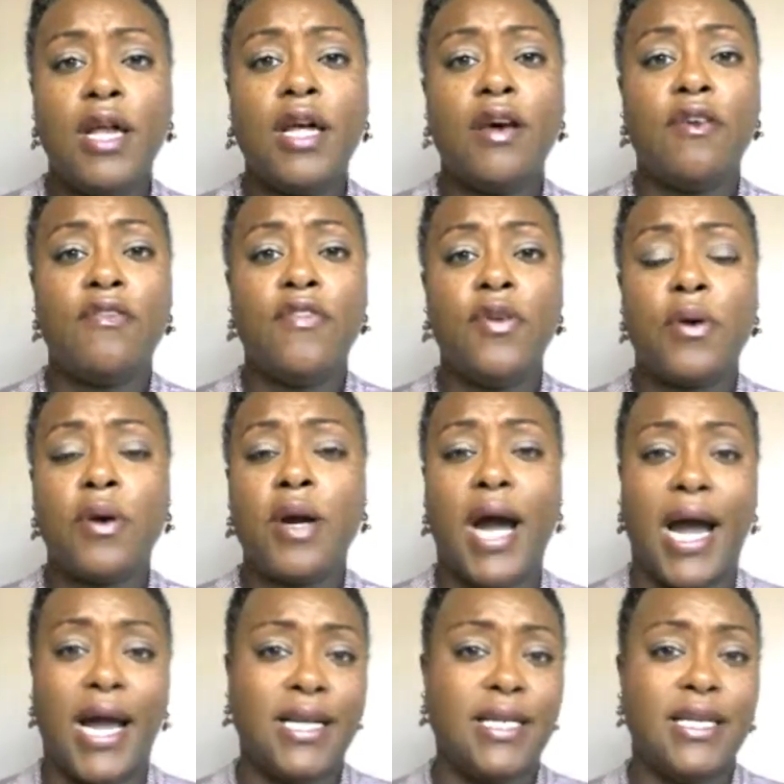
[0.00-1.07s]
of your
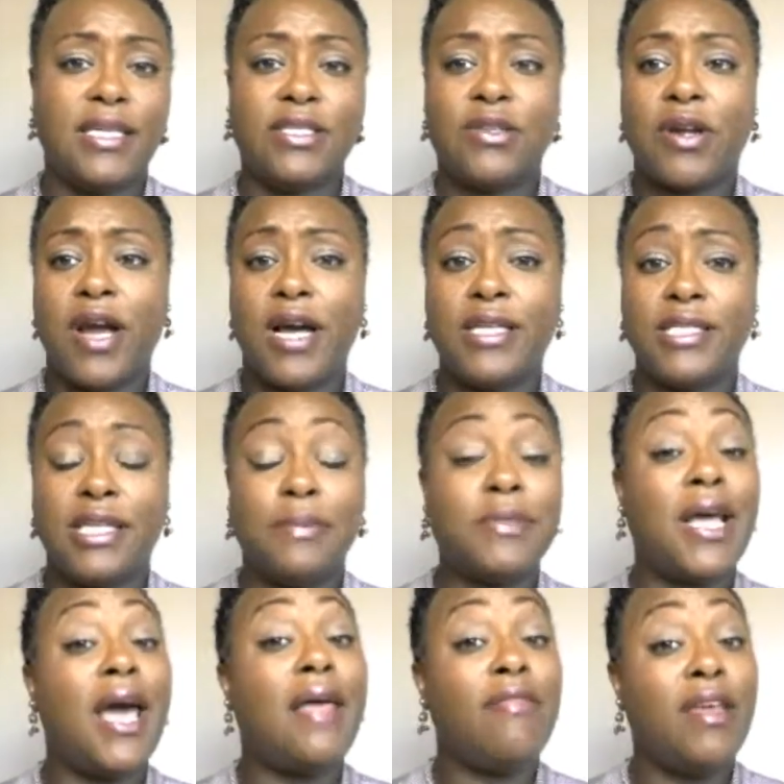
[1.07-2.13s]
ideas or concepts,
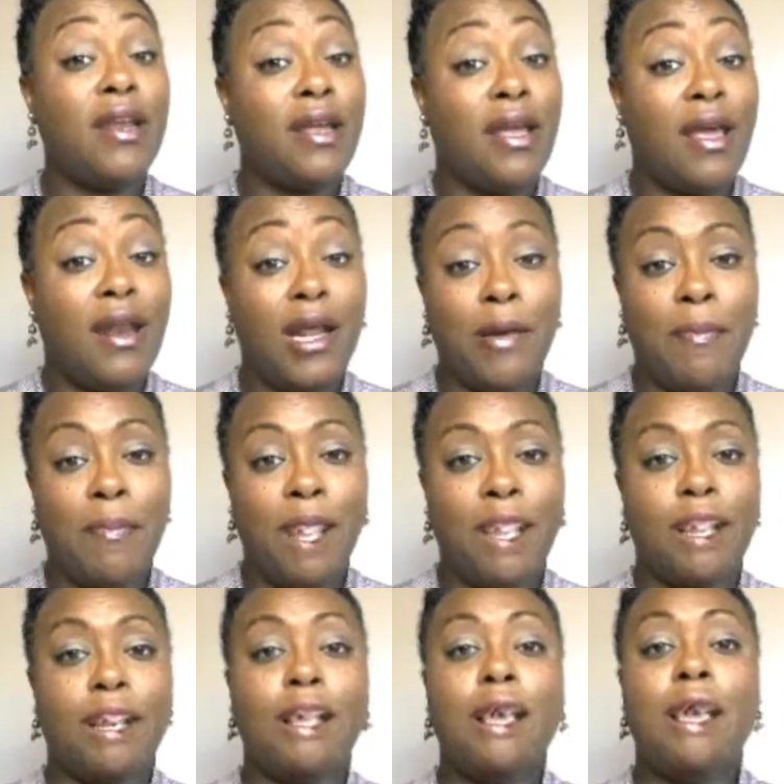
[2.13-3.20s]
and then again it
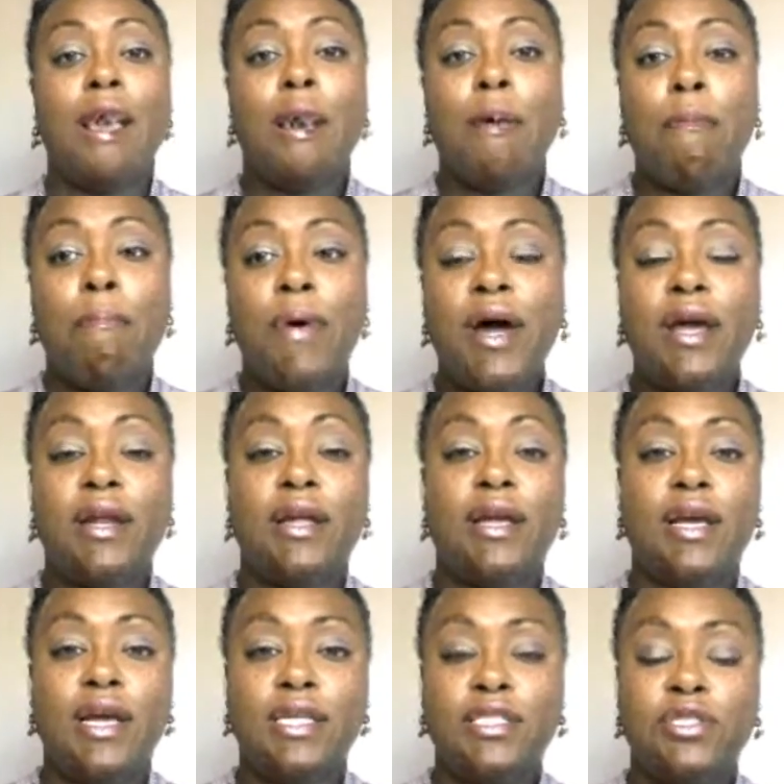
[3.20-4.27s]
might, but
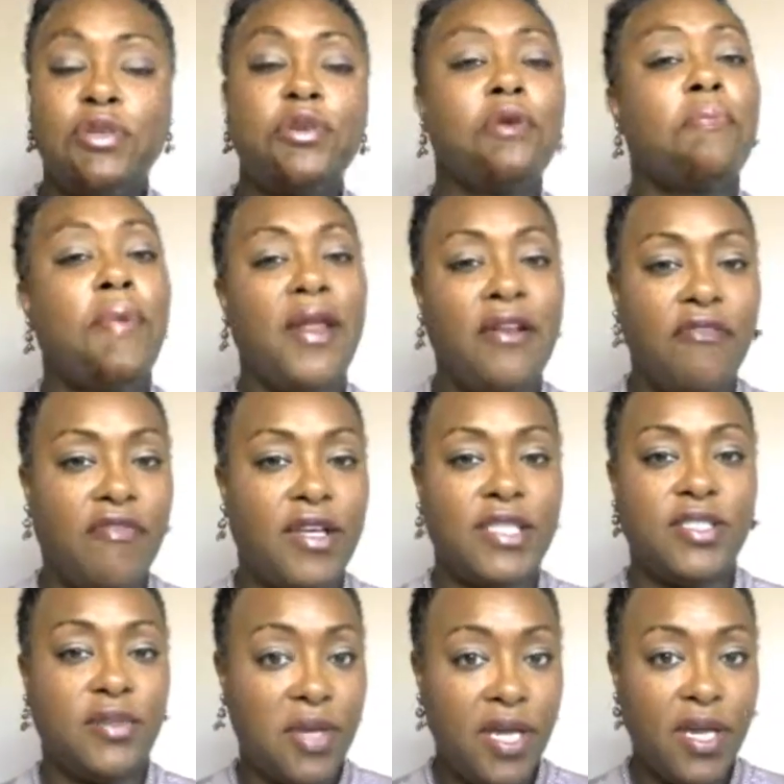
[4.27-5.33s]
it's to your benefit
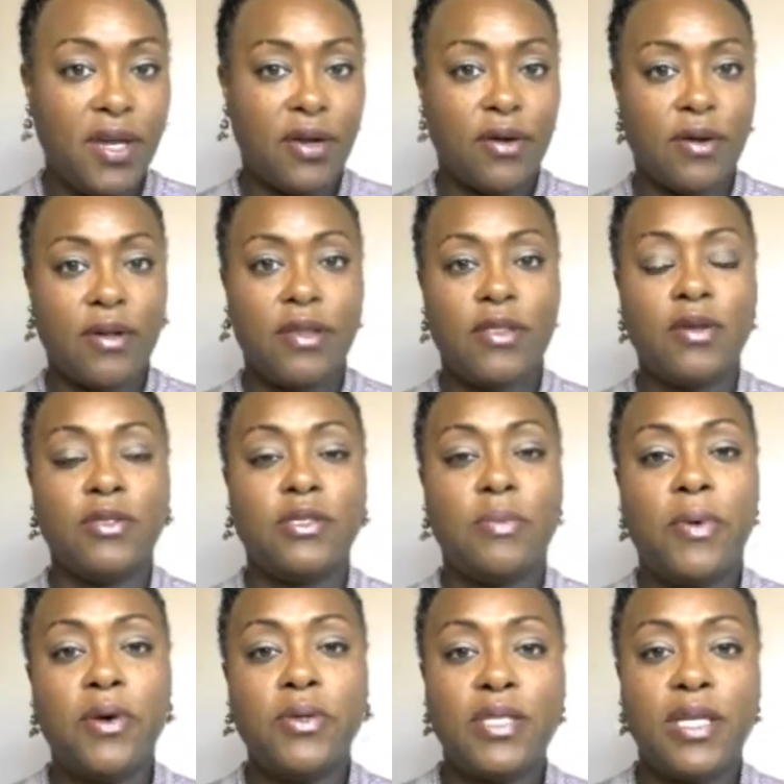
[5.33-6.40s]
to hear those
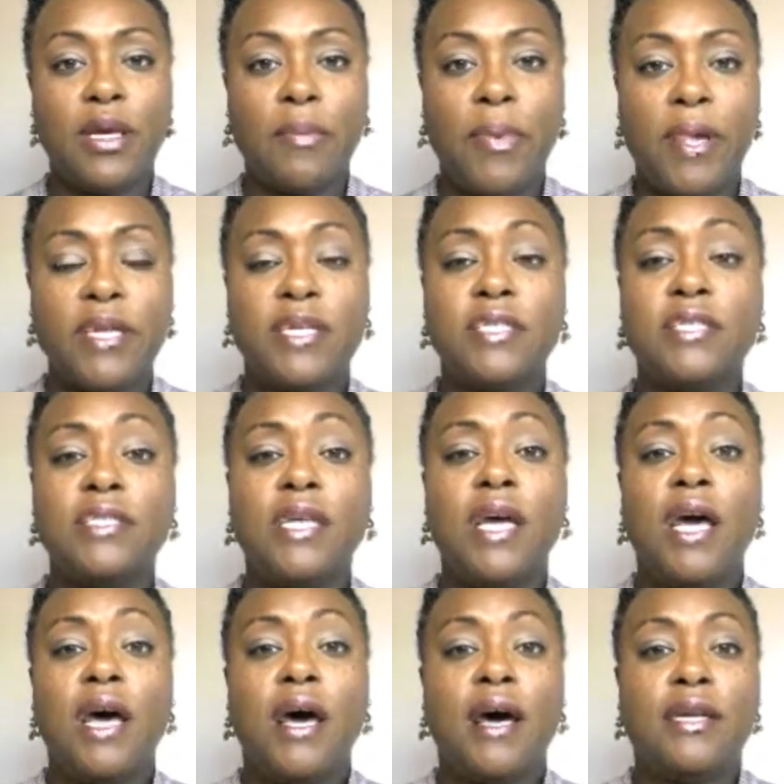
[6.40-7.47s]
opposing opinions,
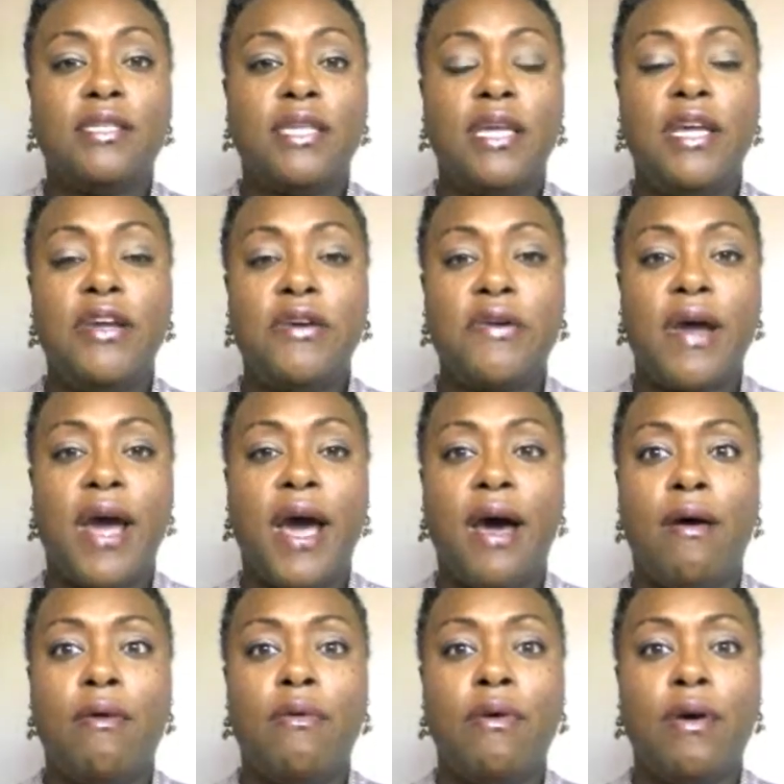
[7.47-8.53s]
to hear
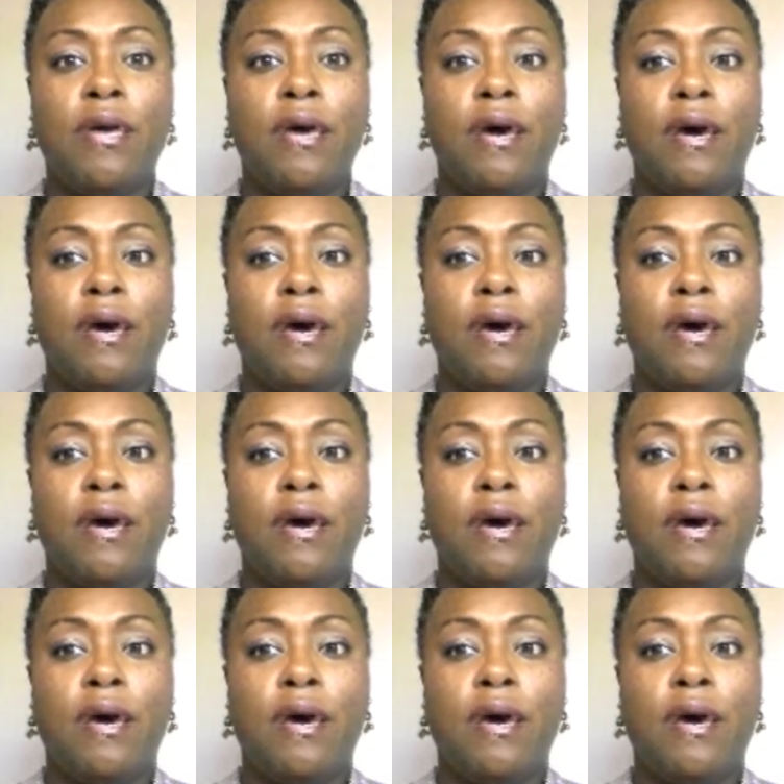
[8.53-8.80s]
how